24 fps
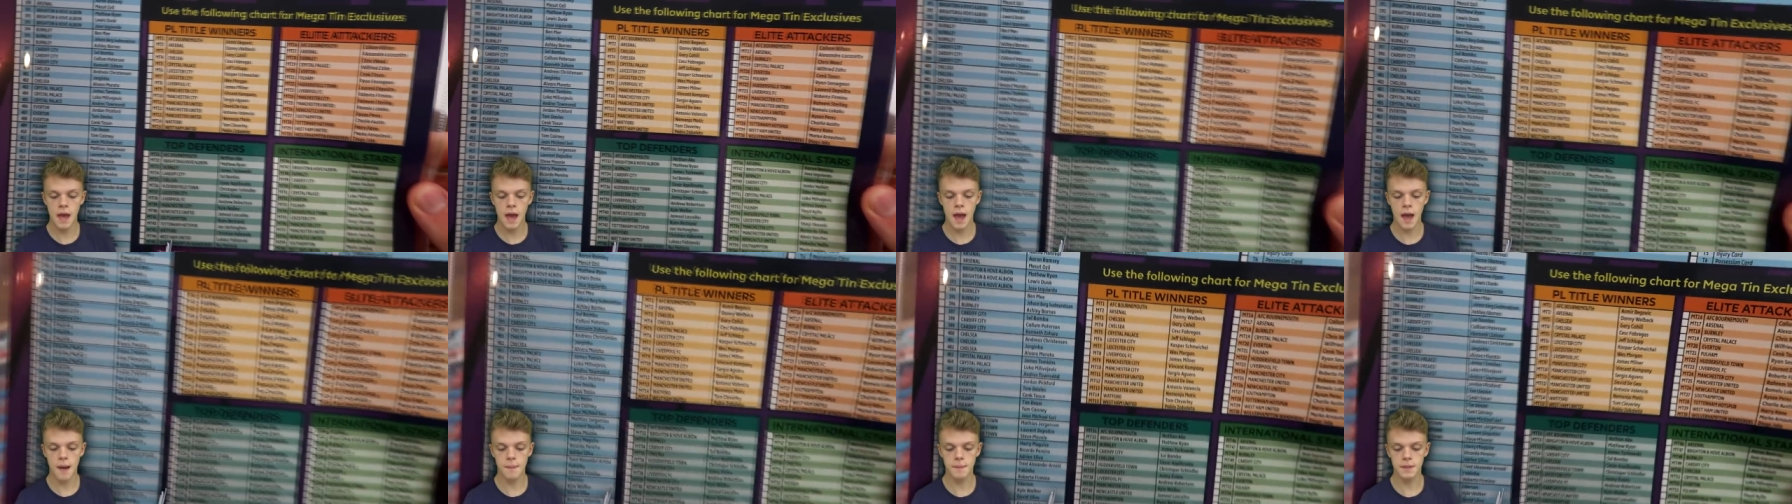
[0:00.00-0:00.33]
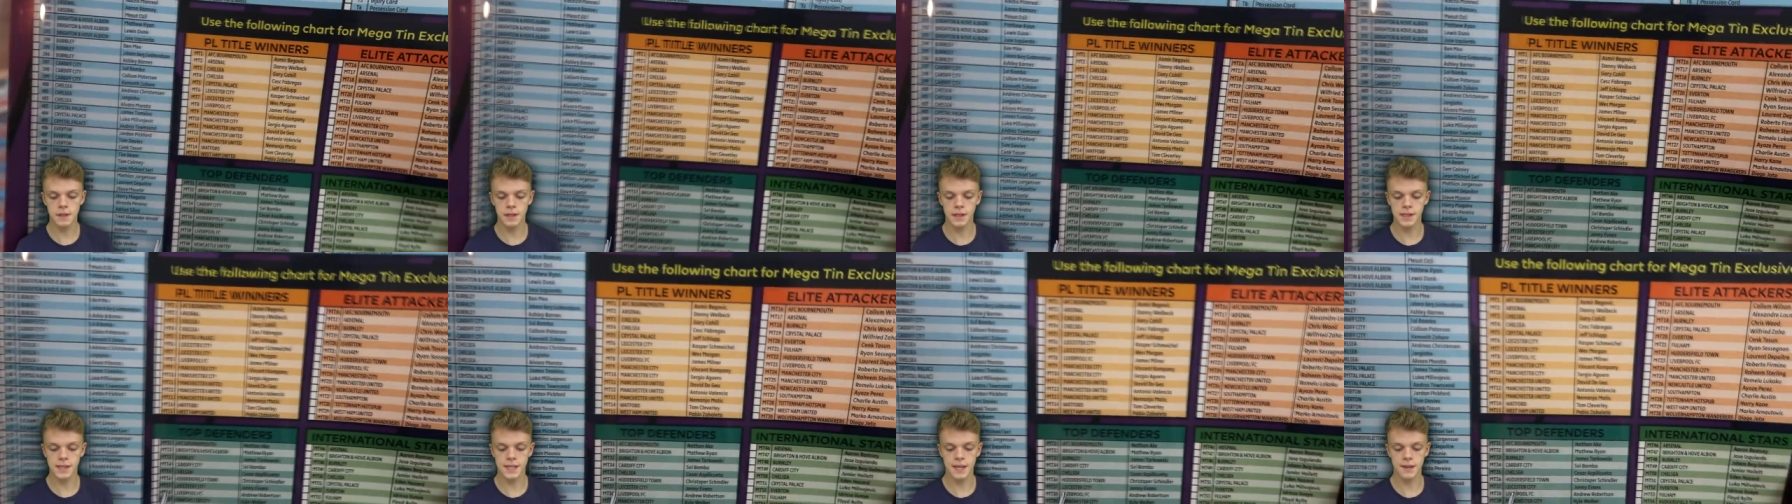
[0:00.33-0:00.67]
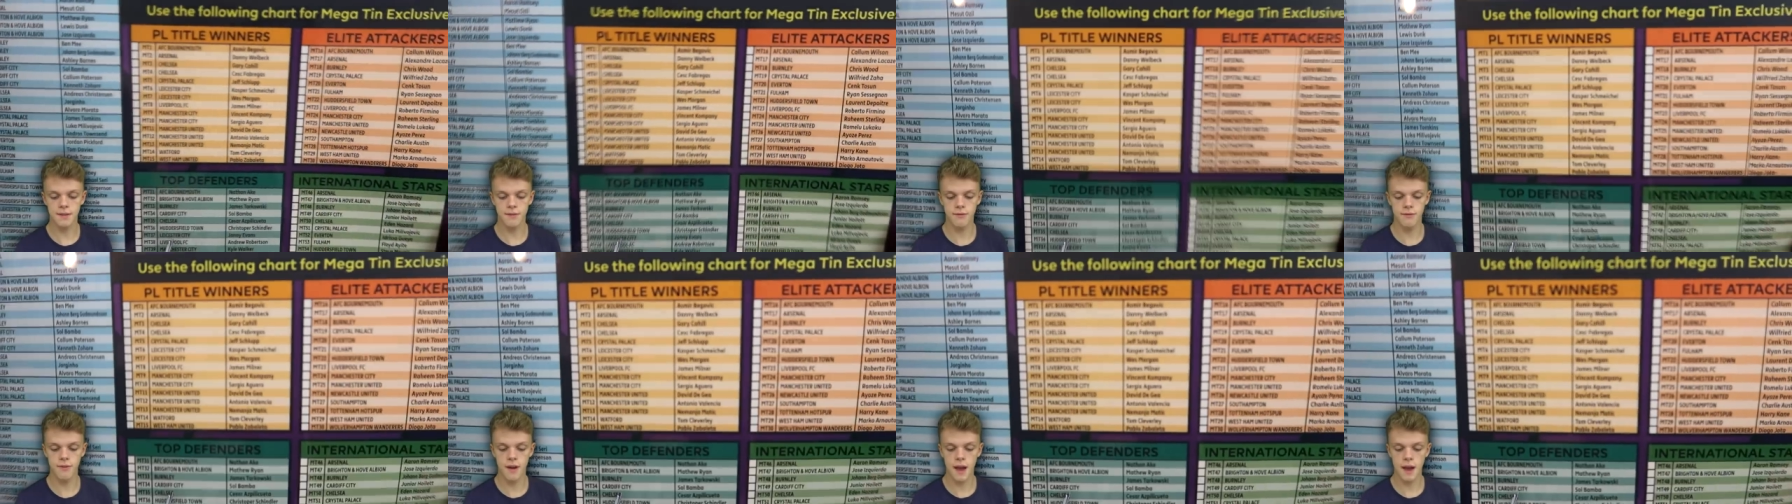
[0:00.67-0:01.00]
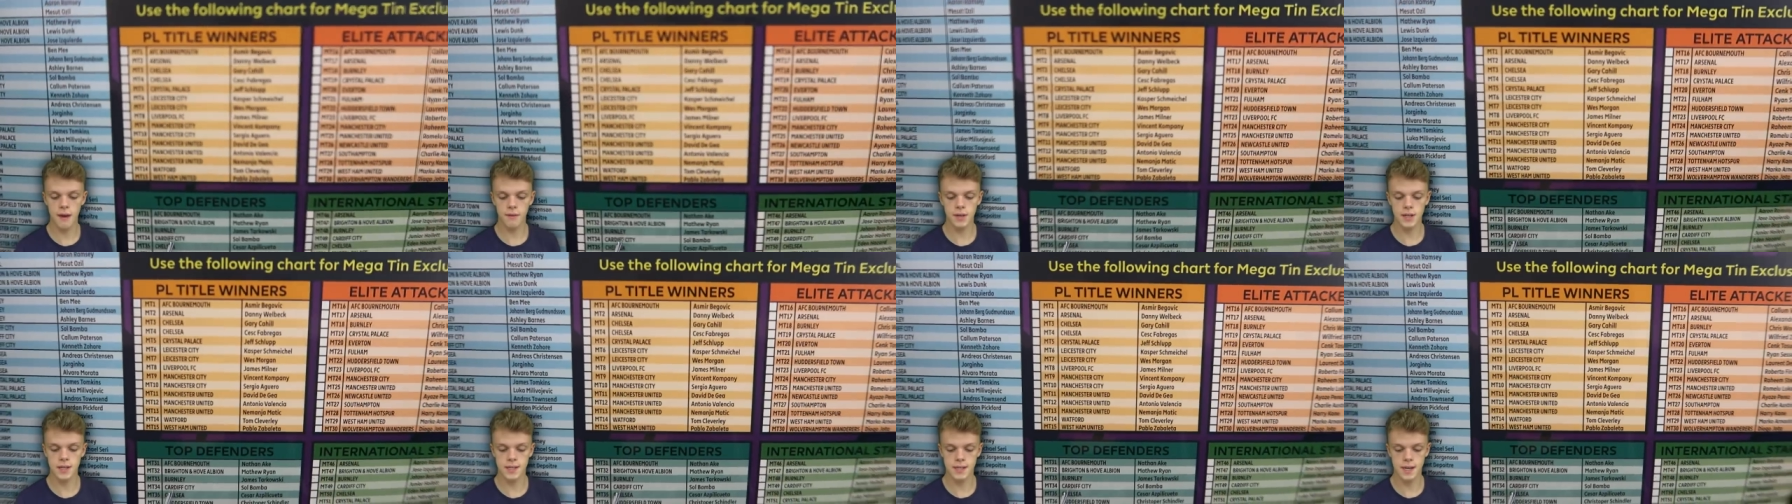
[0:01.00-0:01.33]
um, so you can see
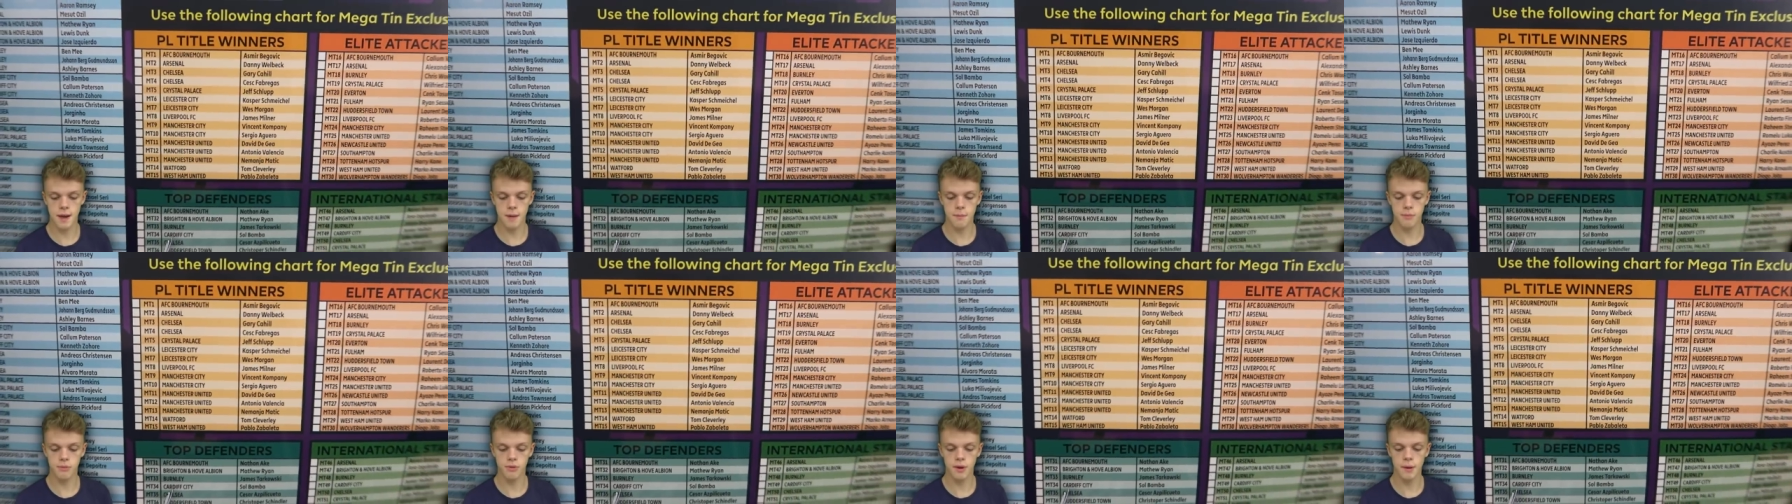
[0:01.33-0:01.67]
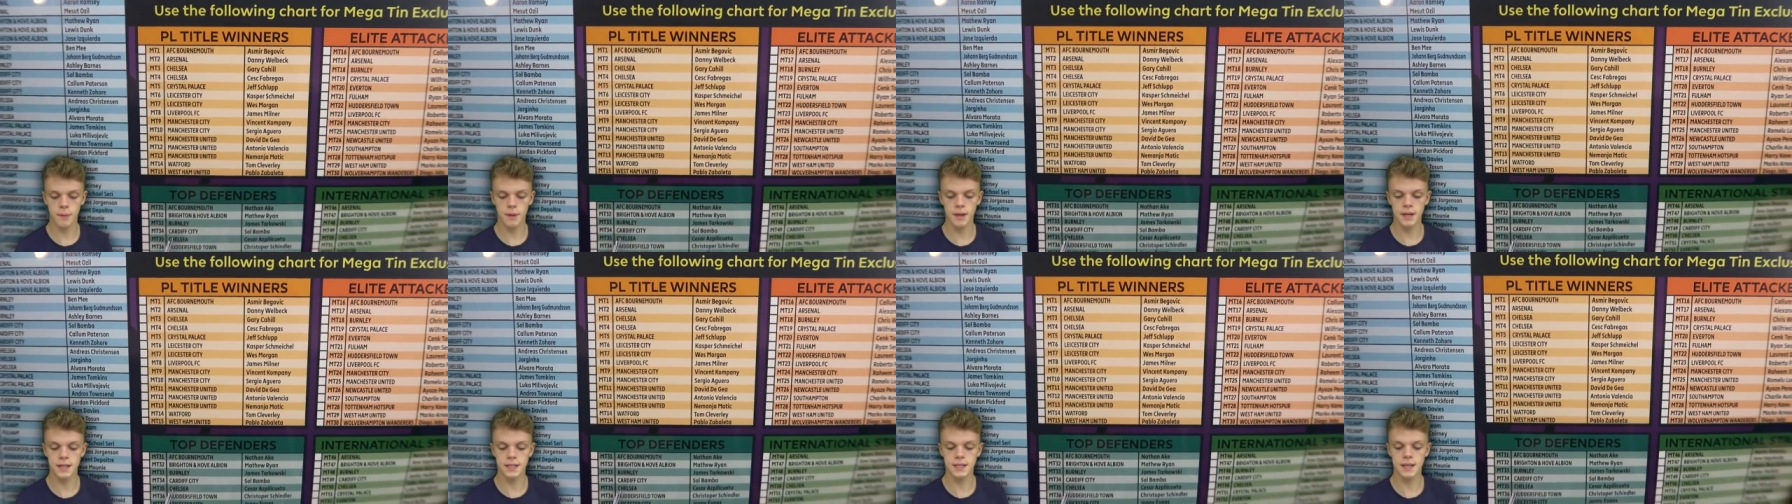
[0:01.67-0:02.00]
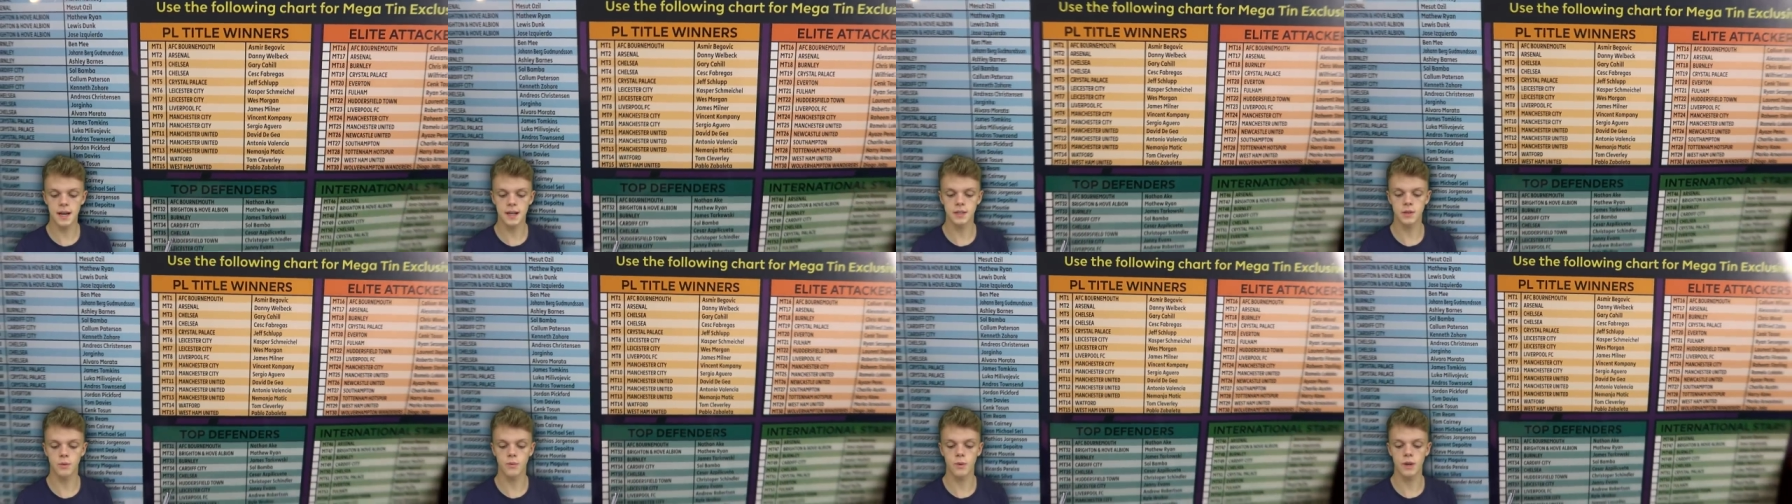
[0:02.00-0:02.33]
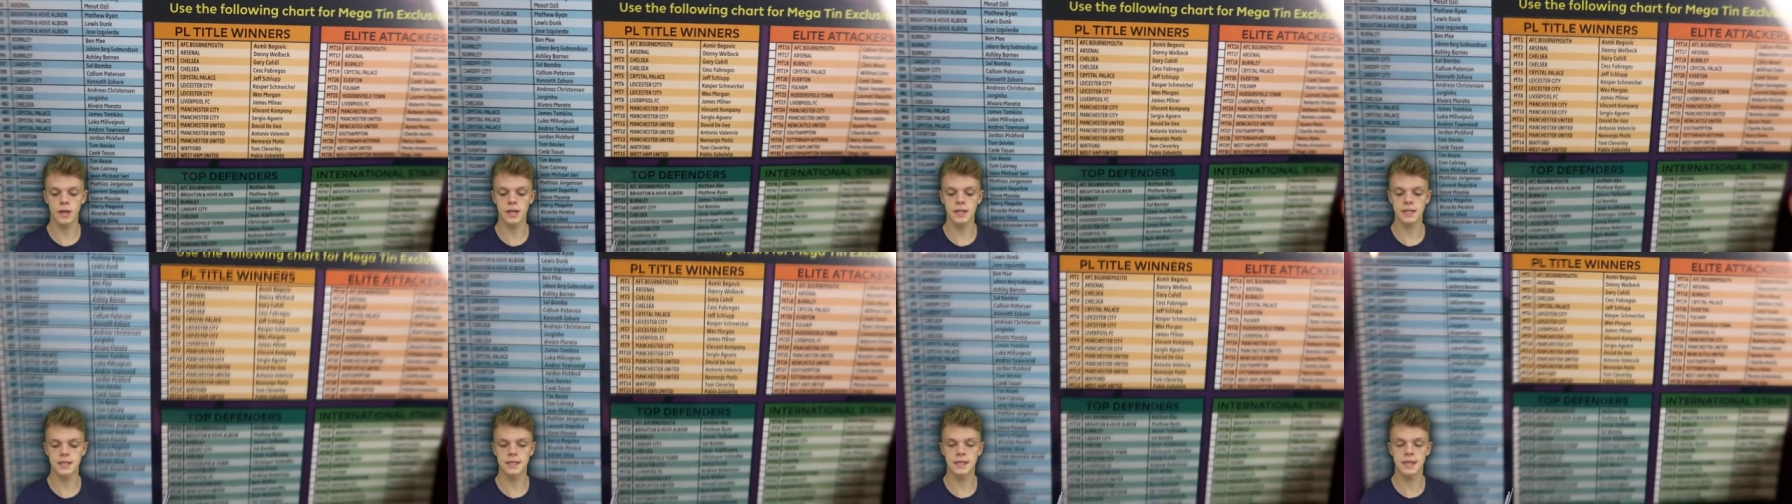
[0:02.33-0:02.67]
various Premier League title
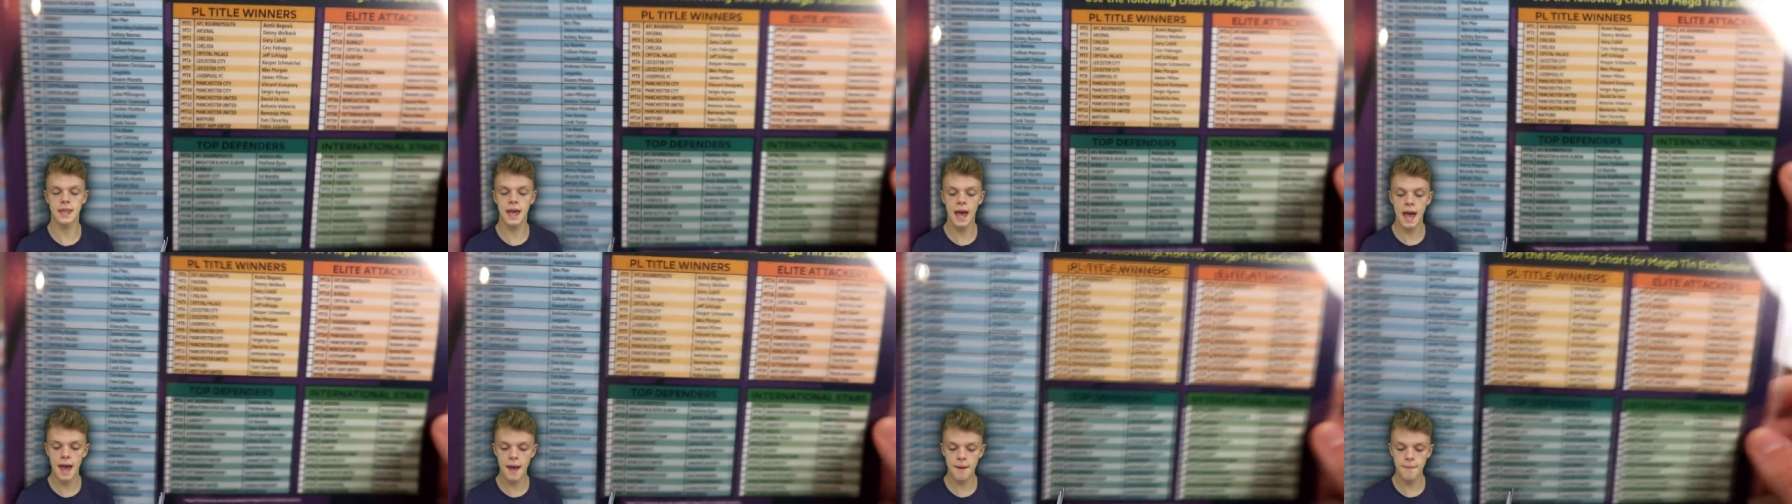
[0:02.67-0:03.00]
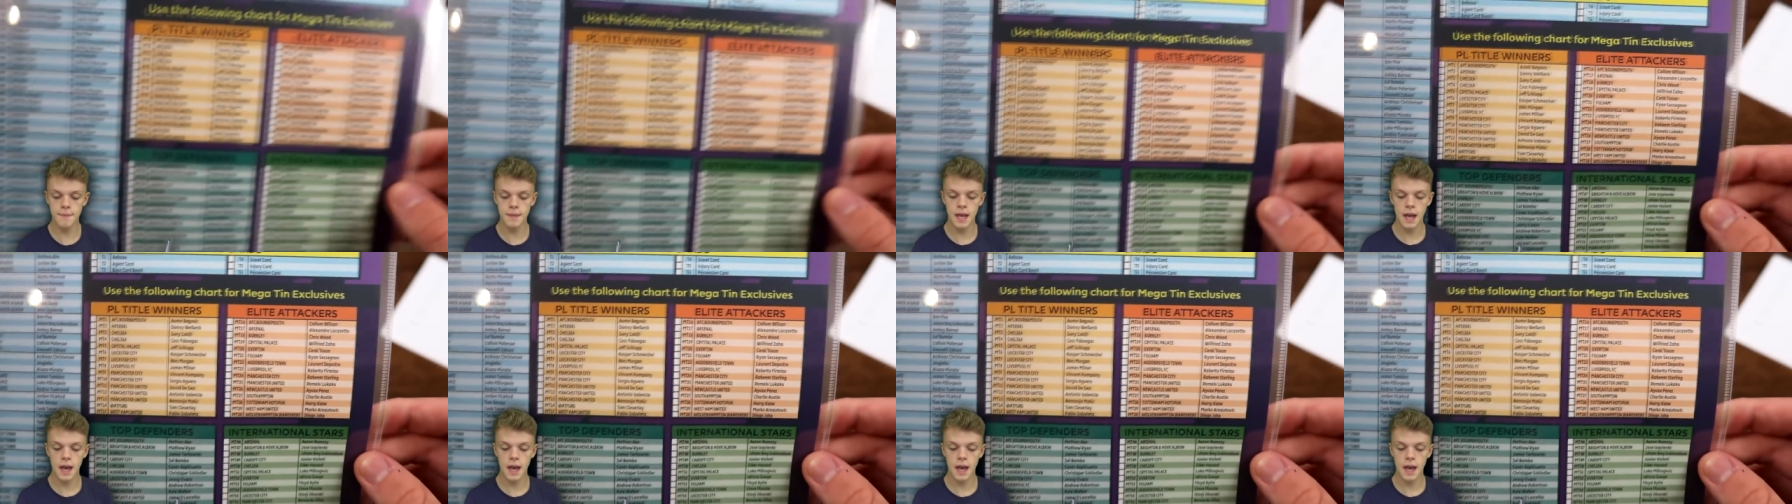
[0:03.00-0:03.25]
winners there.